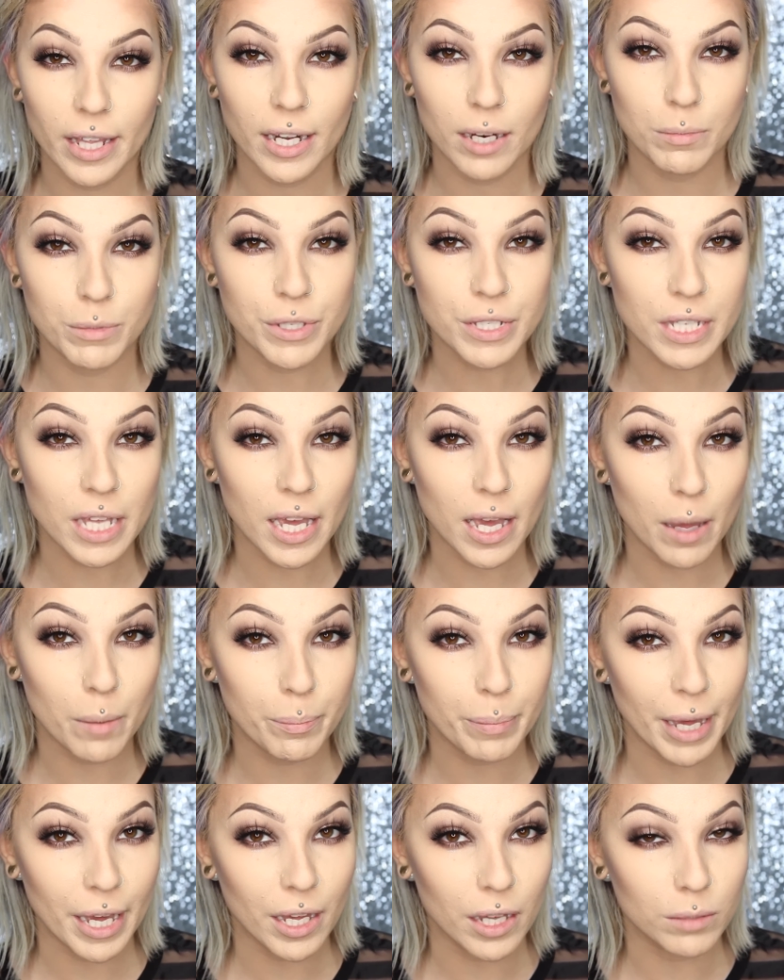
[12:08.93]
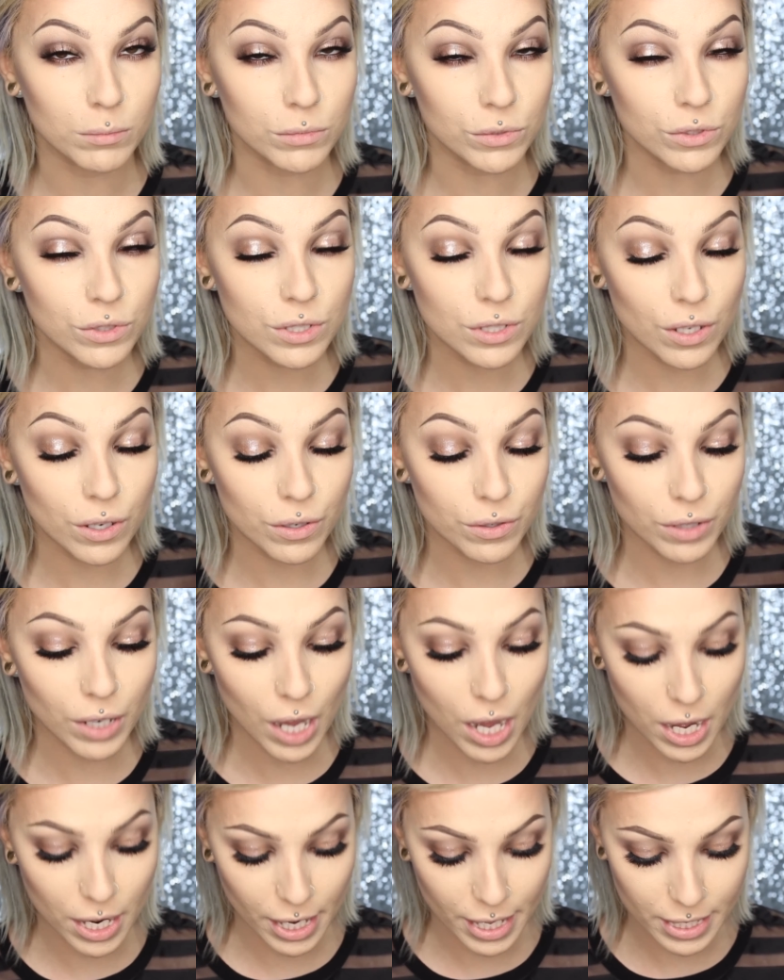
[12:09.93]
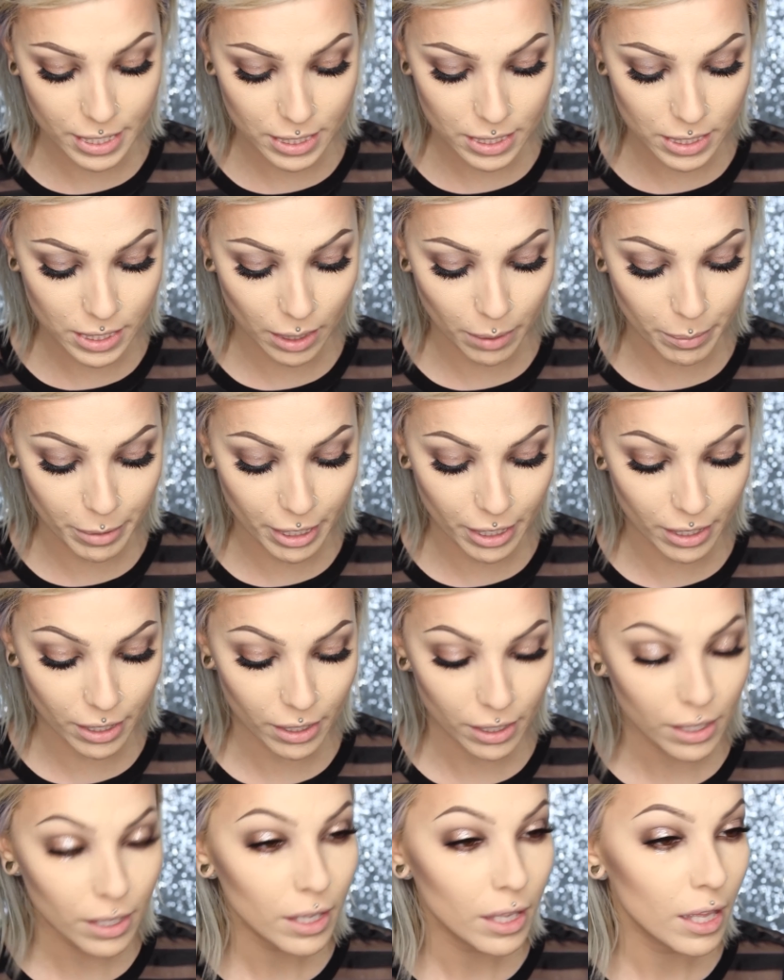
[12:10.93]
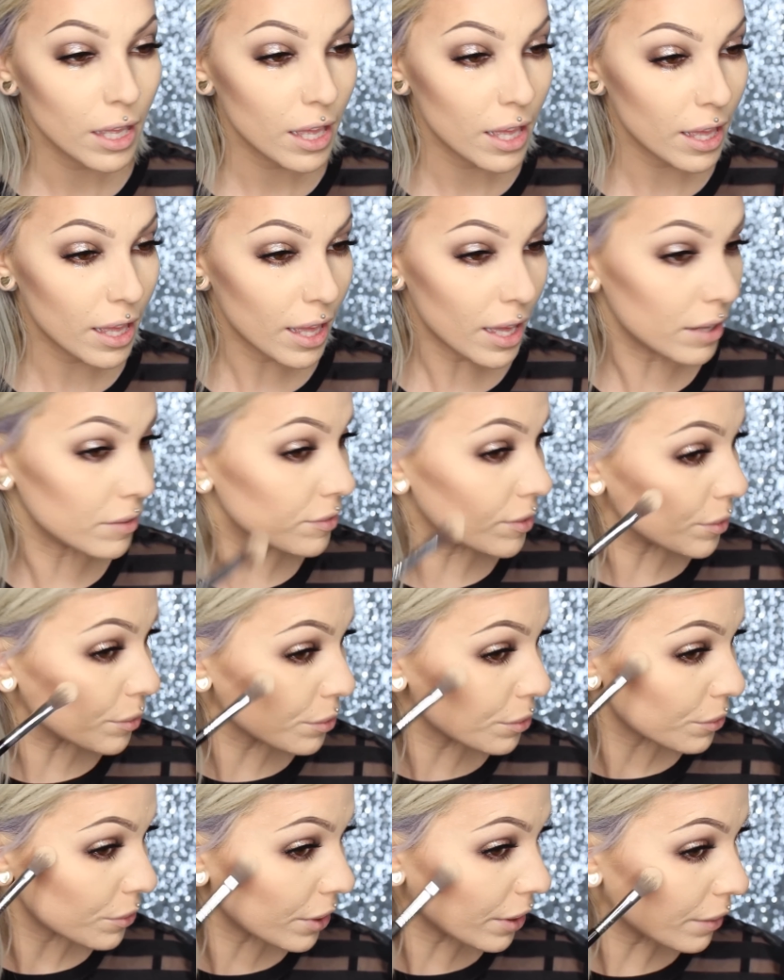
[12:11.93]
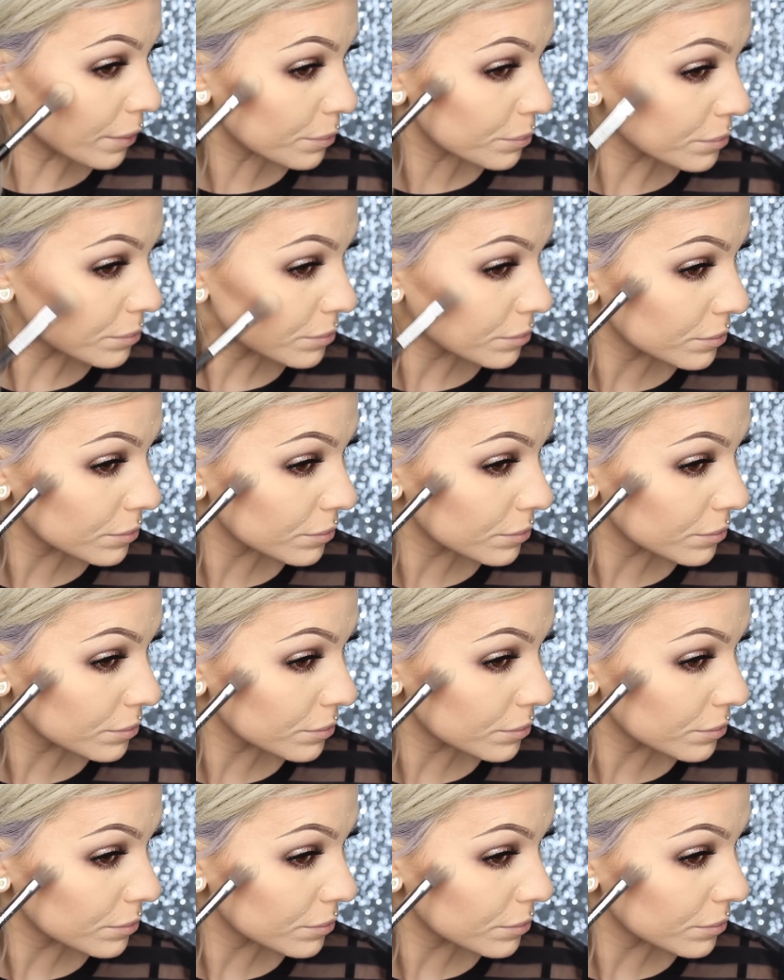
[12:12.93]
highlight, I'm using Becca Moonstone on a Sigma F03.